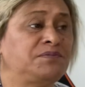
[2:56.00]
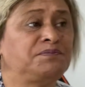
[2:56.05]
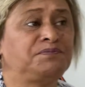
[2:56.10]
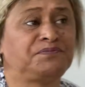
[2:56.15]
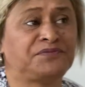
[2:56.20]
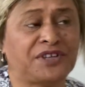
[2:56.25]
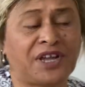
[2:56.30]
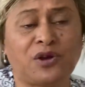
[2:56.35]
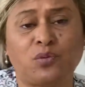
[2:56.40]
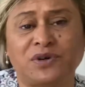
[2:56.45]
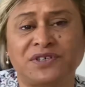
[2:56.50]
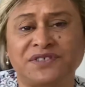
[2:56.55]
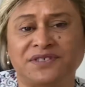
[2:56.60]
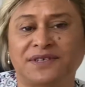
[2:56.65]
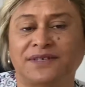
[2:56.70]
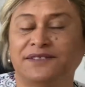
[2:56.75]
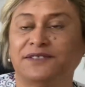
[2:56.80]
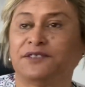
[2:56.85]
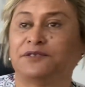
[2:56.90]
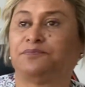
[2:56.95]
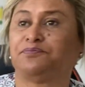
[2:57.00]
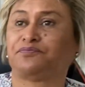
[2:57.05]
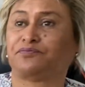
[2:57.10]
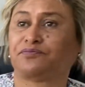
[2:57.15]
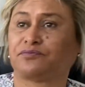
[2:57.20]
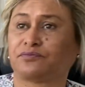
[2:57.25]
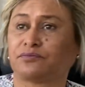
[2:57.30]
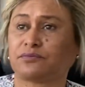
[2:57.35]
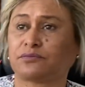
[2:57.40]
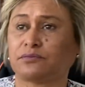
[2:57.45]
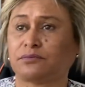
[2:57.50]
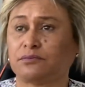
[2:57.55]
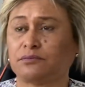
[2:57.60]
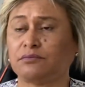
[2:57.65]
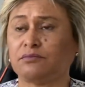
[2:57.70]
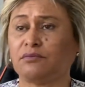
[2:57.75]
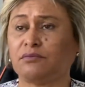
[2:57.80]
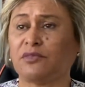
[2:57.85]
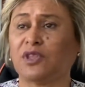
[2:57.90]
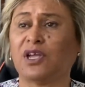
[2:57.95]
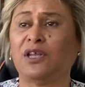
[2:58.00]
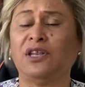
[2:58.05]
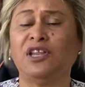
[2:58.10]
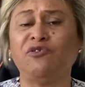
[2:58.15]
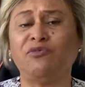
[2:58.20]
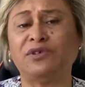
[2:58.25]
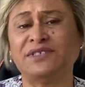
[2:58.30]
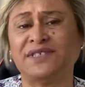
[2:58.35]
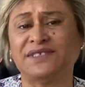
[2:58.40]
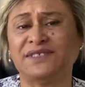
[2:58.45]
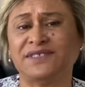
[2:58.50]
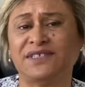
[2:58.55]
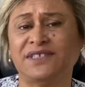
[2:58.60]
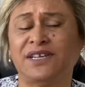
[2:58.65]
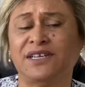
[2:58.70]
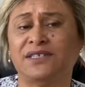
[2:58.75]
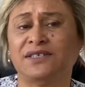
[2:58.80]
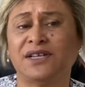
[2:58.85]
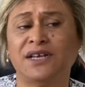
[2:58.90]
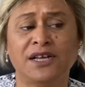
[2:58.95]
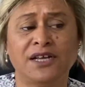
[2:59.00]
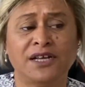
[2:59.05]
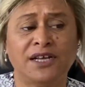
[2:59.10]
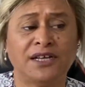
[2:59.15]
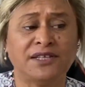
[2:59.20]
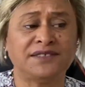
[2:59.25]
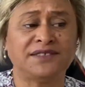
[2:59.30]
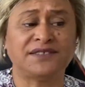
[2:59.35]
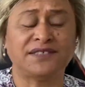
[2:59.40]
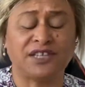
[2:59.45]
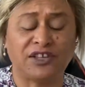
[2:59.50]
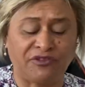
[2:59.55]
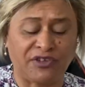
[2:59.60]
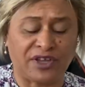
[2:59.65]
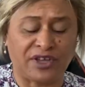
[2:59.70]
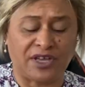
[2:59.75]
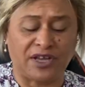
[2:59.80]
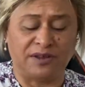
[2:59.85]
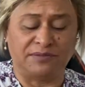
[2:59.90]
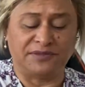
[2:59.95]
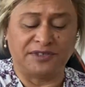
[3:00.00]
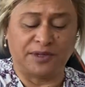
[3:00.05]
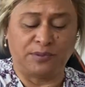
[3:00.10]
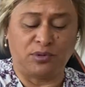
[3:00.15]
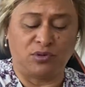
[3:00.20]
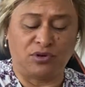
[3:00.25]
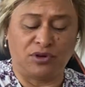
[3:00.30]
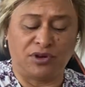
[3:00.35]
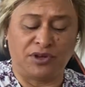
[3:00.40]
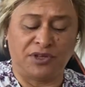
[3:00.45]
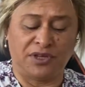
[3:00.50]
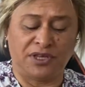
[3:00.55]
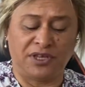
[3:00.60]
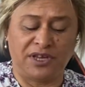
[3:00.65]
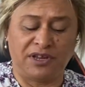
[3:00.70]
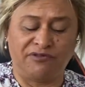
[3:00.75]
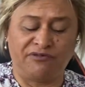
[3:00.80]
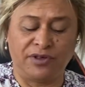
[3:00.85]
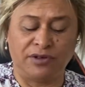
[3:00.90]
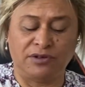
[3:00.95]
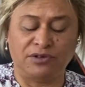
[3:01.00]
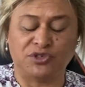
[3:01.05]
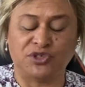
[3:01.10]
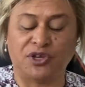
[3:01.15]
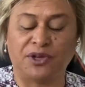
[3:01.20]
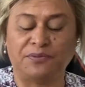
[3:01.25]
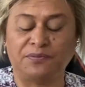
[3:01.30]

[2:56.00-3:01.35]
take what does and leave what doesn't, and see if it comes up or not in the near future.